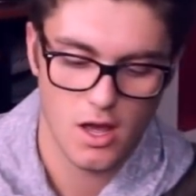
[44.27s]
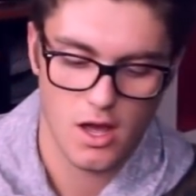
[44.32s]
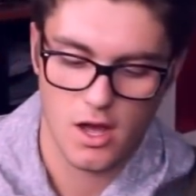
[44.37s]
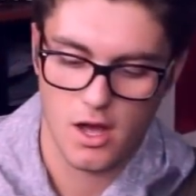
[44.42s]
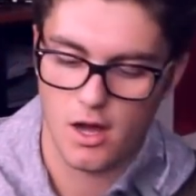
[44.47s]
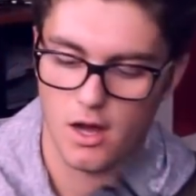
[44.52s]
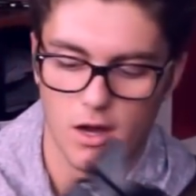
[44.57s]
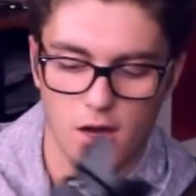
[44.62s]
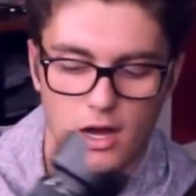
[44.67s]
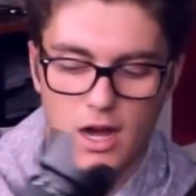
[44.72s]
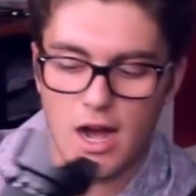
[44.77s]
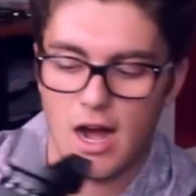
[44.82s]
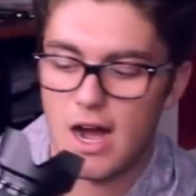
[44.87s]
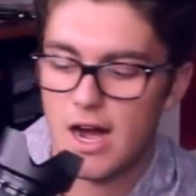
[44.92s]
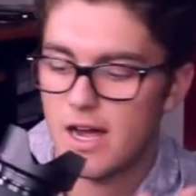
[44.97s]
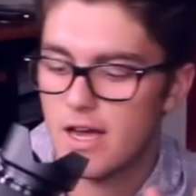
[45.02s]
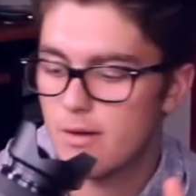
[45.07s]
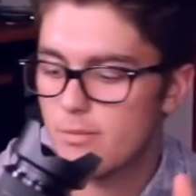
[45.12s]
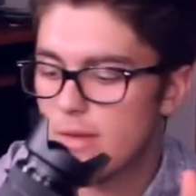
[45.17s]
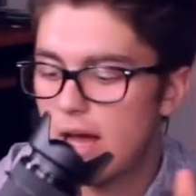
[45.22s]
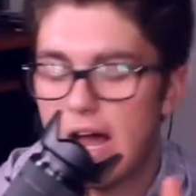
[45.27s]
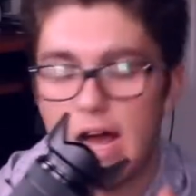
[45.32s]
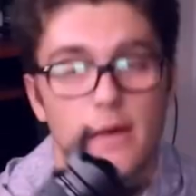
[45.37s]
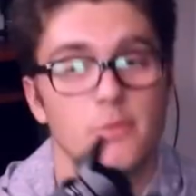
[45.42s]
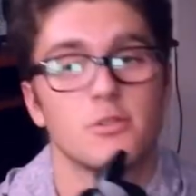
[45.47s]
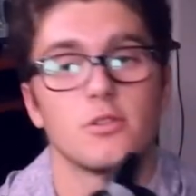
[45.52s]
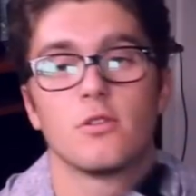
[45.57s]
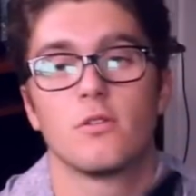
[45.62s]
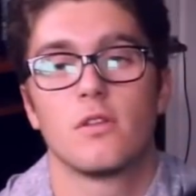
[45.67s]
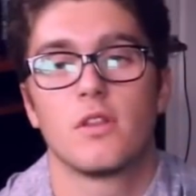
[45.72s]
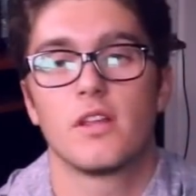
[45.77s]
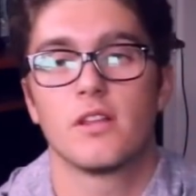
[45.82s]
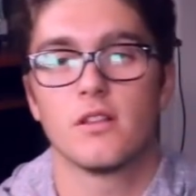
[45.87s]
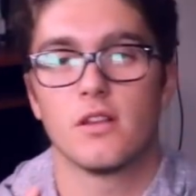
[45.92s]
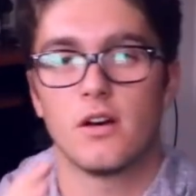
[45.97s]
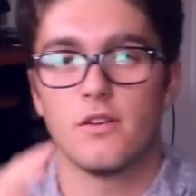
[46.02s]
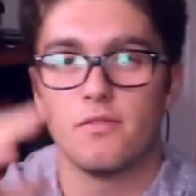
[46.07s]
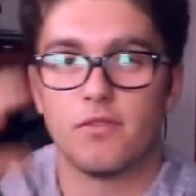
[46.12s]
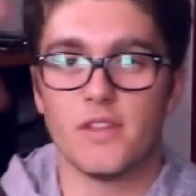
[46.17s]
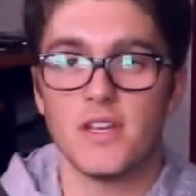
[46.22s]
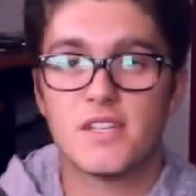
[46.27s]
I am absolutely in love.